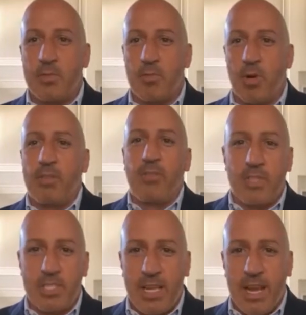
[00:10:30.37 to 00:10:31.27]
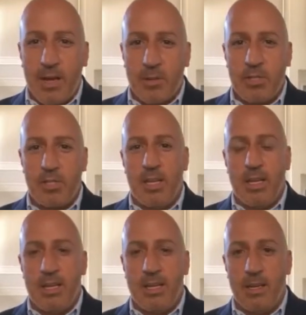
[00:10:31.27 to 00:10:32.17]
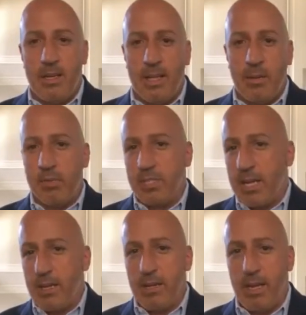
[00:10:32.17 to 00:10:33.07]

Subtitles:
running for the state house, and that was at